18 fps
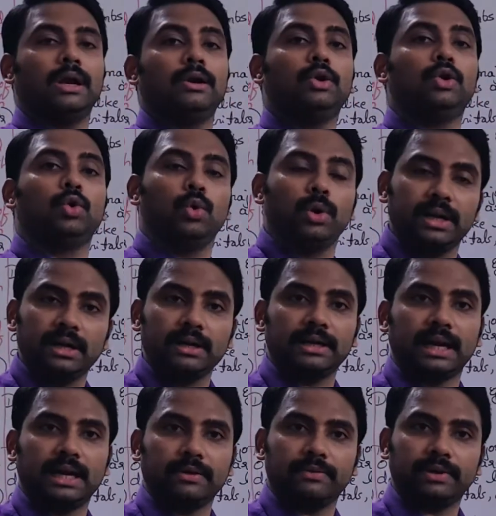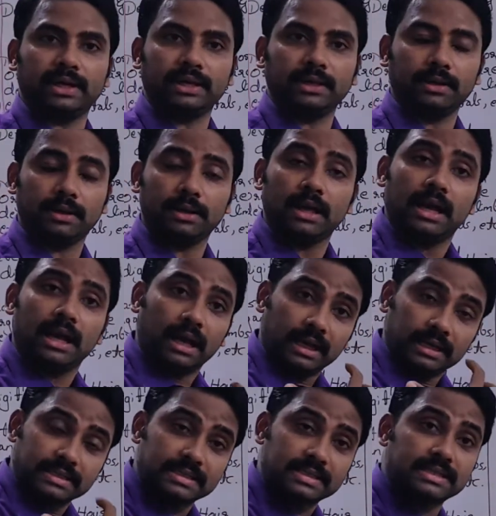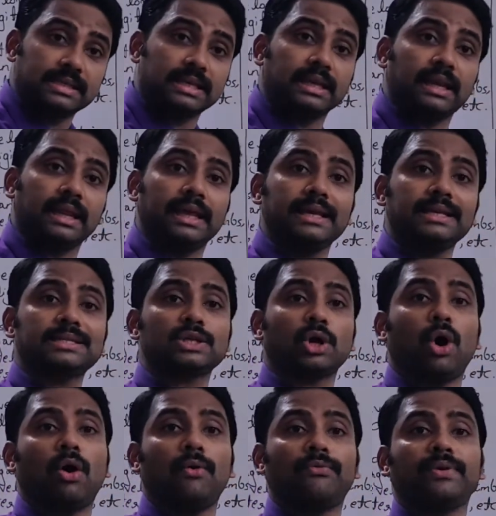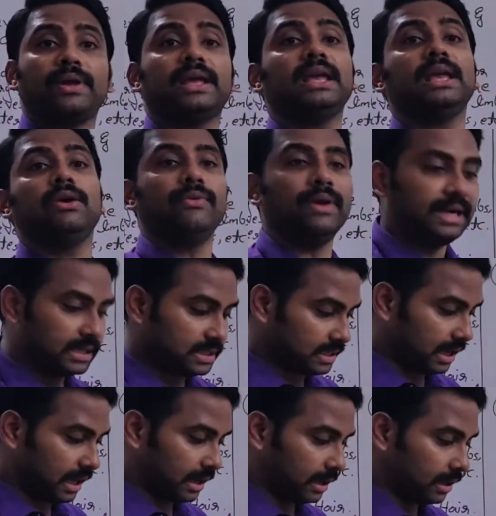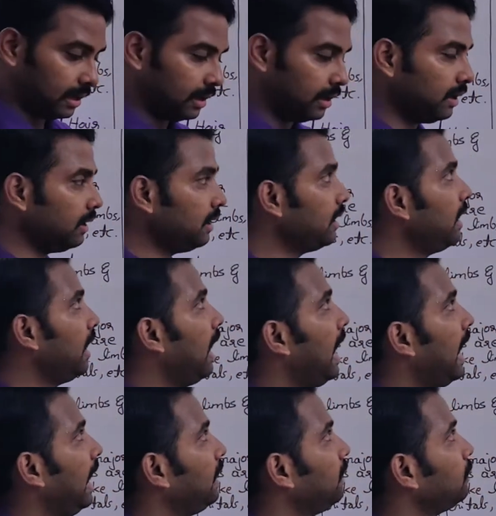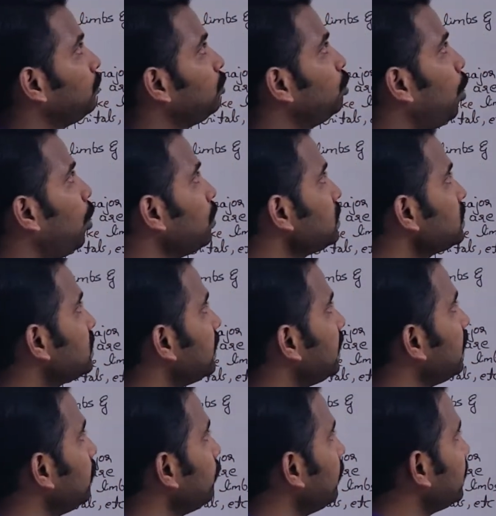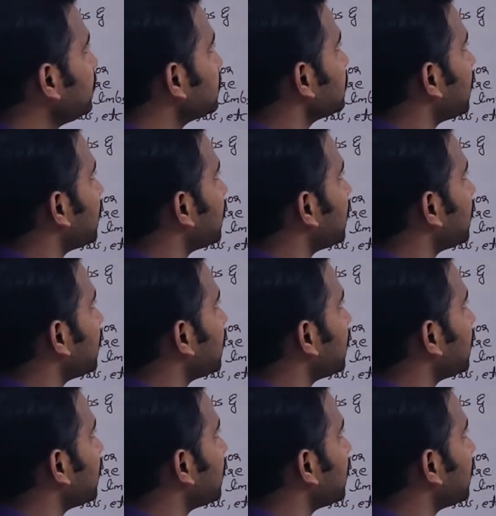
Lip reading: During delivery, a series of events occur, and those events